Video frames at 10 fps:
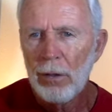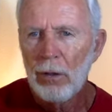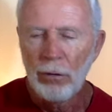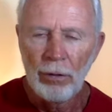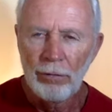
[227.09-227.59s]

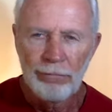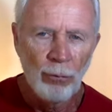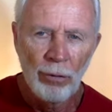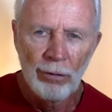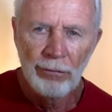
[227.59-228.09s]
or
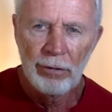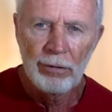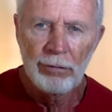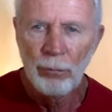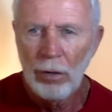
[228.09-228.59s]
400
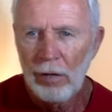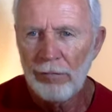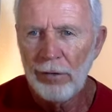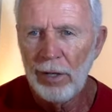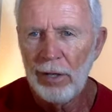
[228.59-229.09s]
and
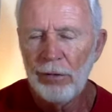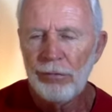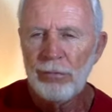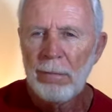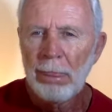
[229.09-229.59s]
whatever
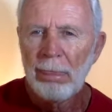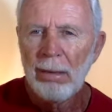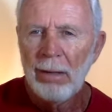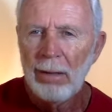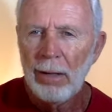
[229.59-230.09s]
years,
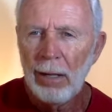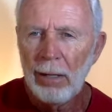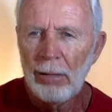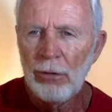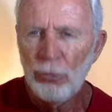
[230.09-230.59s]

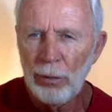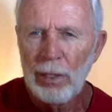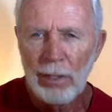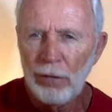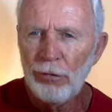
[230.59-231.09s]
uh, who
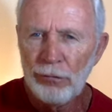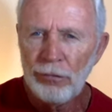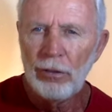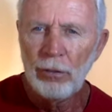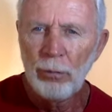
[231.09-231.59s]
really
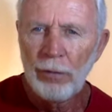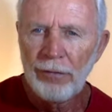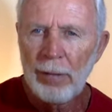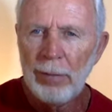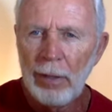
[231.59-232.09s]
understood what
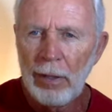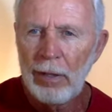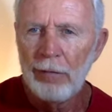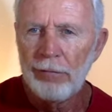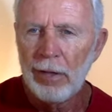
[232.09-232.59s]
they believed.